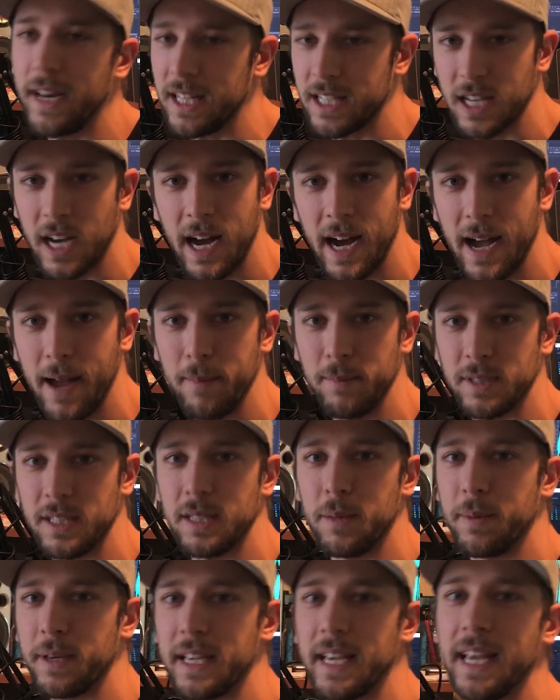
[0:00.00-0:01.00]
times in the
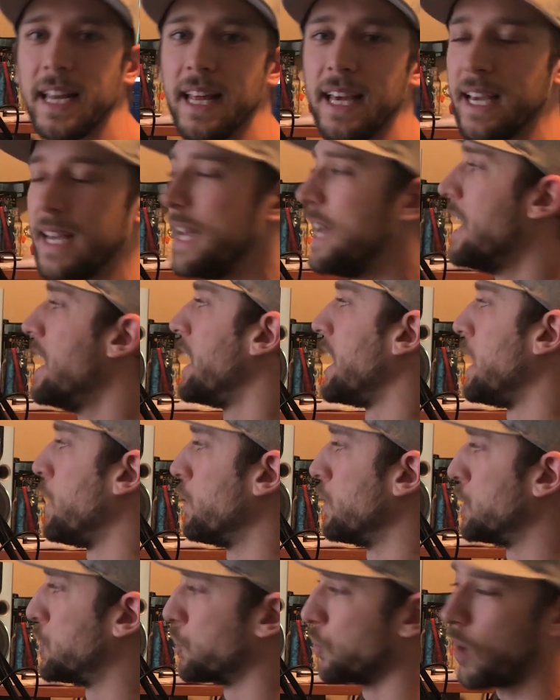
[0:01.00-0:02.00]
beginning, he
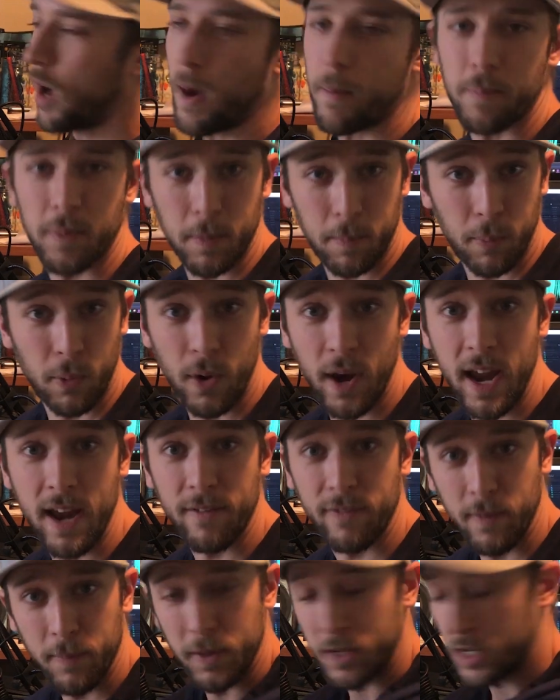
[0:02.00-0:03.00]
would drop the prey from the